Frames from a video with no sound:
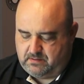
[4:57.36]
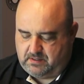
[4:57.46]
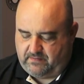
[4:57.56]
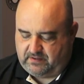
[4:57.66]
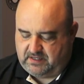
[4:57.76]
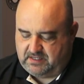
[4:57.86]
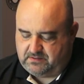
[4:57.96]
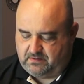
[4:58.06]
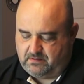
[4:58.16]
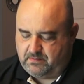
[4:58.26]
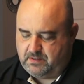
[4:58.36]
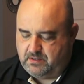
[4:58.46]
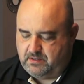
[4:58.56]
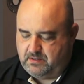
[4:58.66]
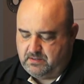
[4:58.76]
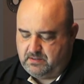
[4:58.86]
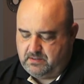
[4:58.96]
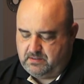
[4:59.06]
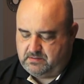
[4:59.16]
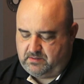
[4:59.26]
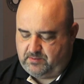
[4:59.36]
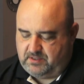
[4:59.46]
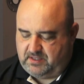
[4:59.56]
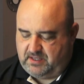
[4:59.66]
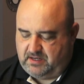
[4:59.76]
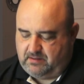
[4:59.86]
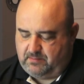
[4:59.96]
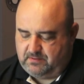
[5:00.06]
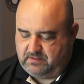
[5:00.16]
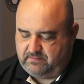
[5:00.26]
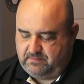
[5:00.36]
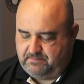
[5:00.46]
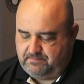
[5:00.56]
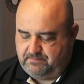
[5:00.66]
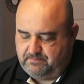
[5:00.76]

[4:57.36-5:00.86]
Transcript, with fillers: I have a test room. I'll put that in both of them.